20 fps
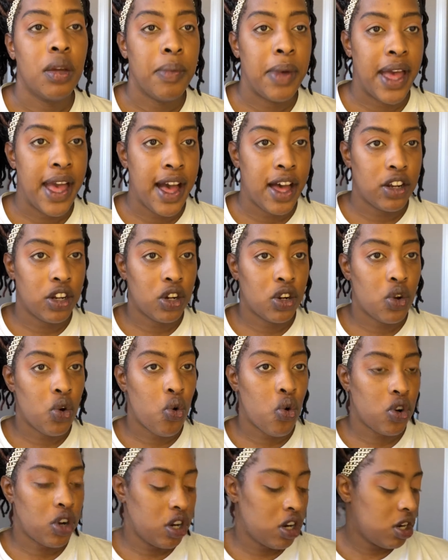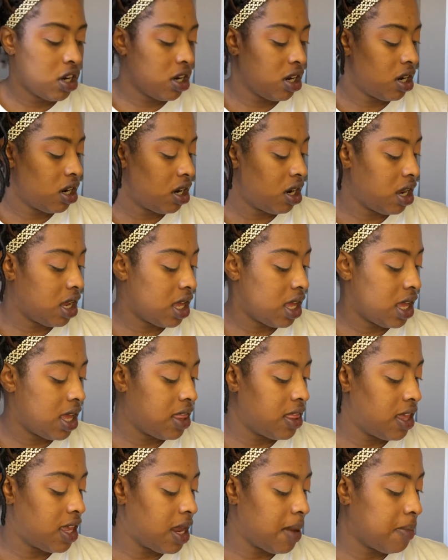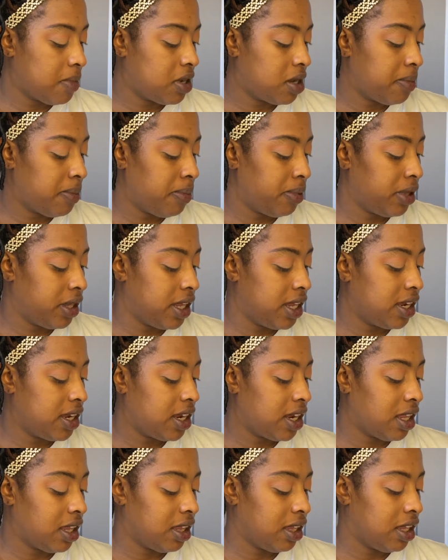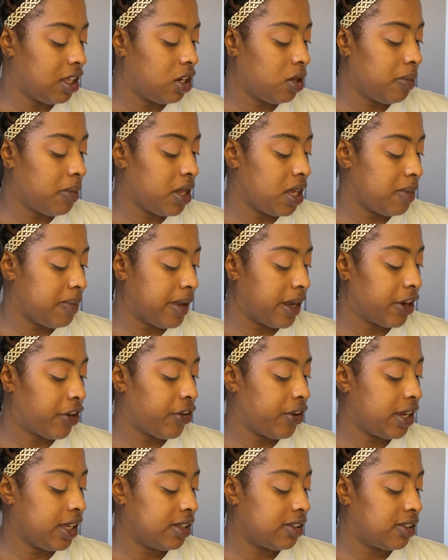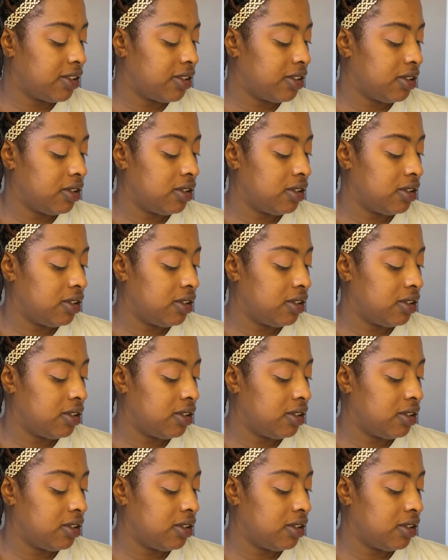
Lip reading: My outer corner, and then I'm going to blend it a little bit in my crease.